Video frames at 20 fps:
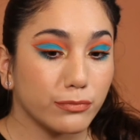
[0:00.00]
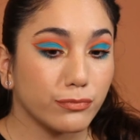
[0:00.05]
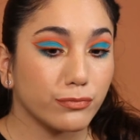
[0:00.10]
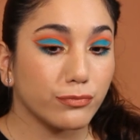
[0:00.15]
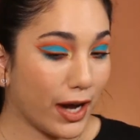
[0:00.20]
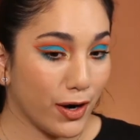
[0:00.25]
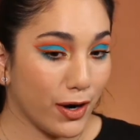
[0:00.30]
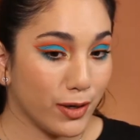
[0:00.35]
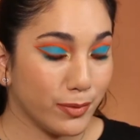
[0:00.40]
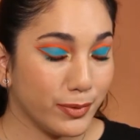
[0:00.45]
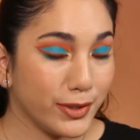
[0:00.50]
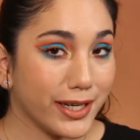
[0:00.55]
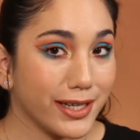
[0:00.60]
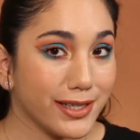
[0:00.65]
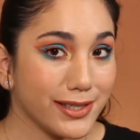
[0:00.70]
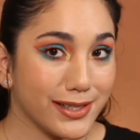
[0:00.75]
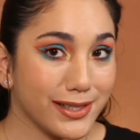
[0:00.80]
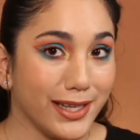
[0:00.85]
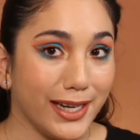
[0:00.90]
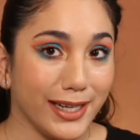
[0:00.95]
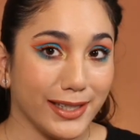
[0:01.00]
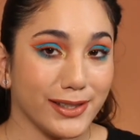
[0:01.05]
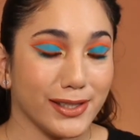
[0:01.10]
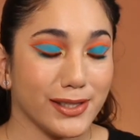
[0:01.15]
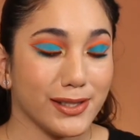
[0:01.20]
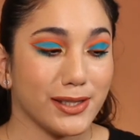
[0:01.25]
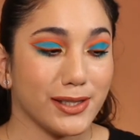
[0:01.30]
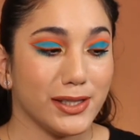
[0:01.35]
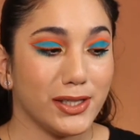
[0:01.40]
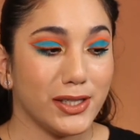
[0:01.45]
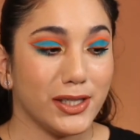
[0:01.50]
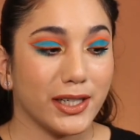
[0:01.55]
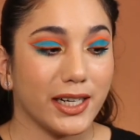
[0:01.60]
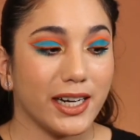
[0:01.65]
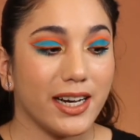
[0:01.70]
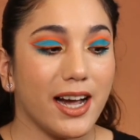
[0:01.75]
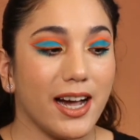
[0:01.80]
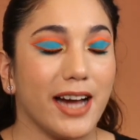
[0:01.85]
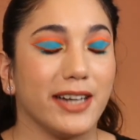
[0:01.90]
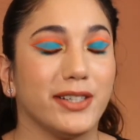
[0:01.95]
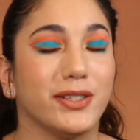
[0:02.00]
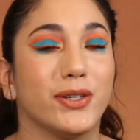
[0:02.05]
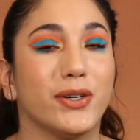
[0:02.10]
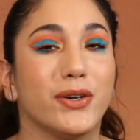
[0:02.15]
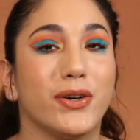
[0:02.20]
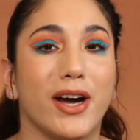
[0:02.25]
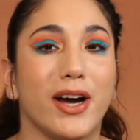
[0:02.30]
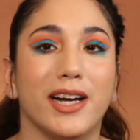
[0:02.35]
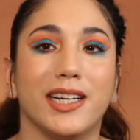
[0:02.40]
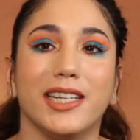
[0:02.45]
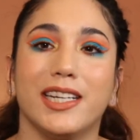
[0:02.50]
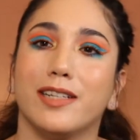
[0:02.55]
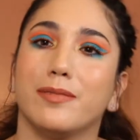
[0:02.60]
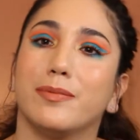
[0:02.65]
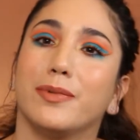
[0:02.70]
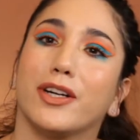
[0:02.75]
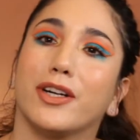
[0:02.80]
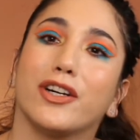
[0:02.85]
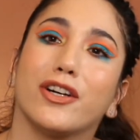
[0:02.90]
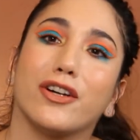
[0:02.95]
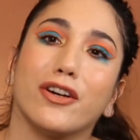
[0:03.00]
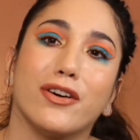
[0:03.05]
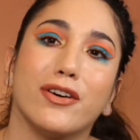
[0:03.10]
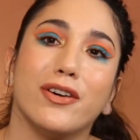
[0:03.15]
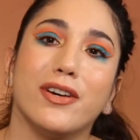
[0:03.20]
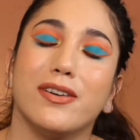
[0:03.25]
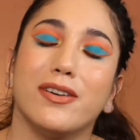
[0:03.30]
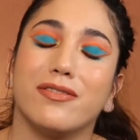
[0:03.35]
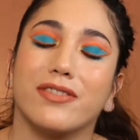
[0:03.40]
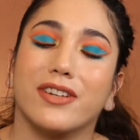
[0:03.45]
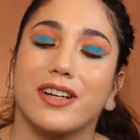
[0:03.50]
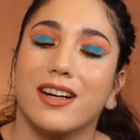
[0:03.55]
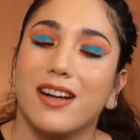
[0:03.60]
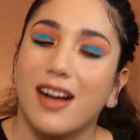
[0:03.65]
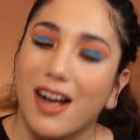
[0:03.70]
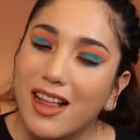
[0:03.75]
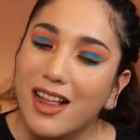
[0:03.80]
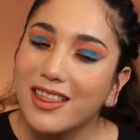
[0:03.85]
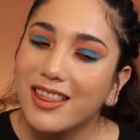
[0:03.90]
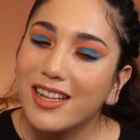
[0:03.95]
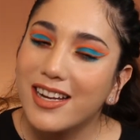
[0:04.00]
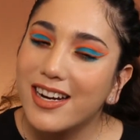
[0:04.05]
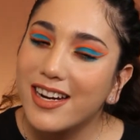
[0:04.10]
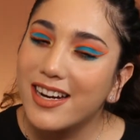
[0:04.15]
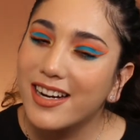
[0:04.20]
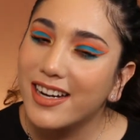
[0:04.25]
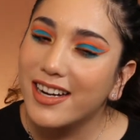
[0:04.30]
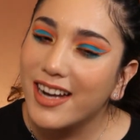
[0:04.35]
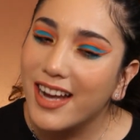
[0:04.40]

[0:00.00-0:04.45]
I hope you guys like this look. I know I am a girl of color.